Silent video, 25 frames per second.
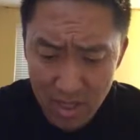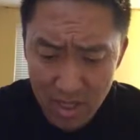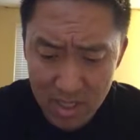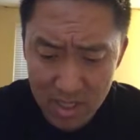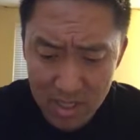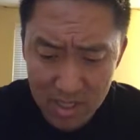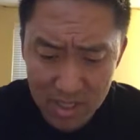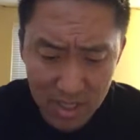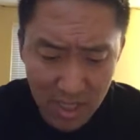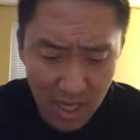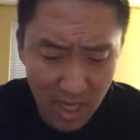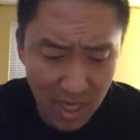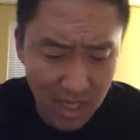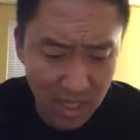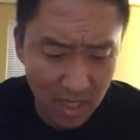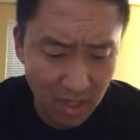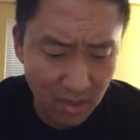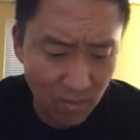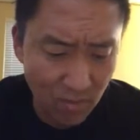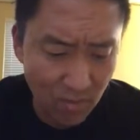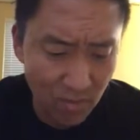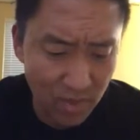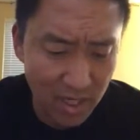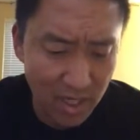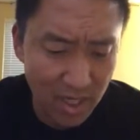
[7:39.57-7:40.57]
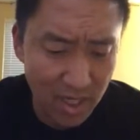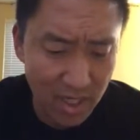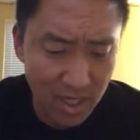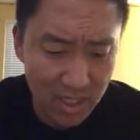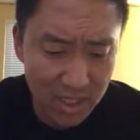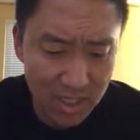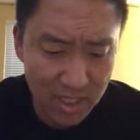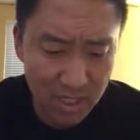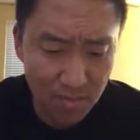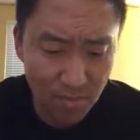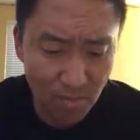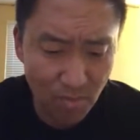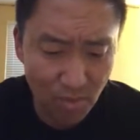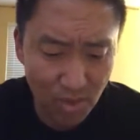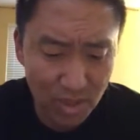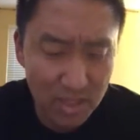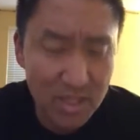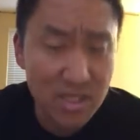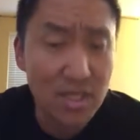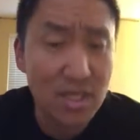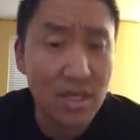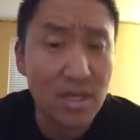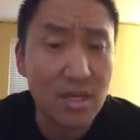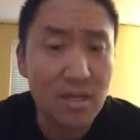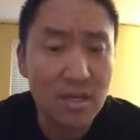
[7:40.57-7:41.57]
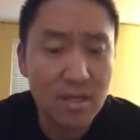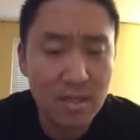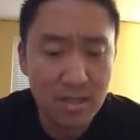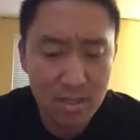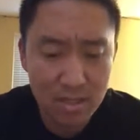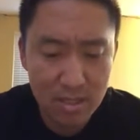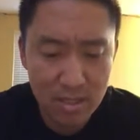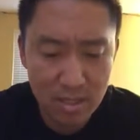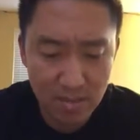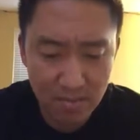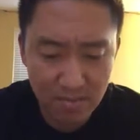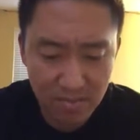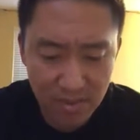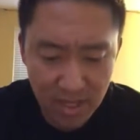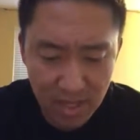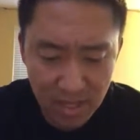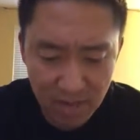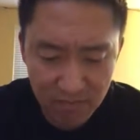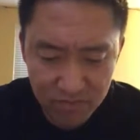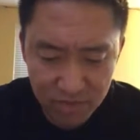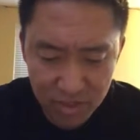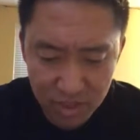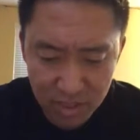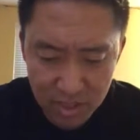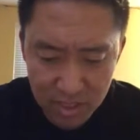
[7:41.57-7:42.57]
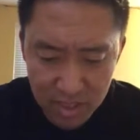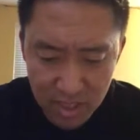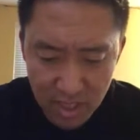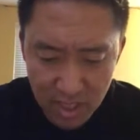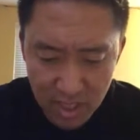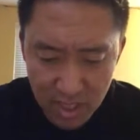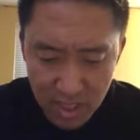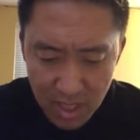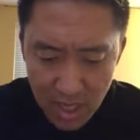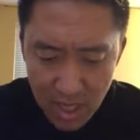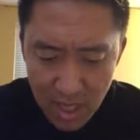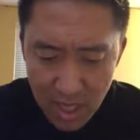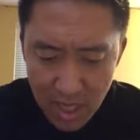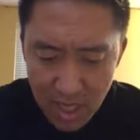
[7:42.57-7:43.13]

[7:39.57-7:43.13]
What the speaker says: it is getting when it is in prison, the BFG said.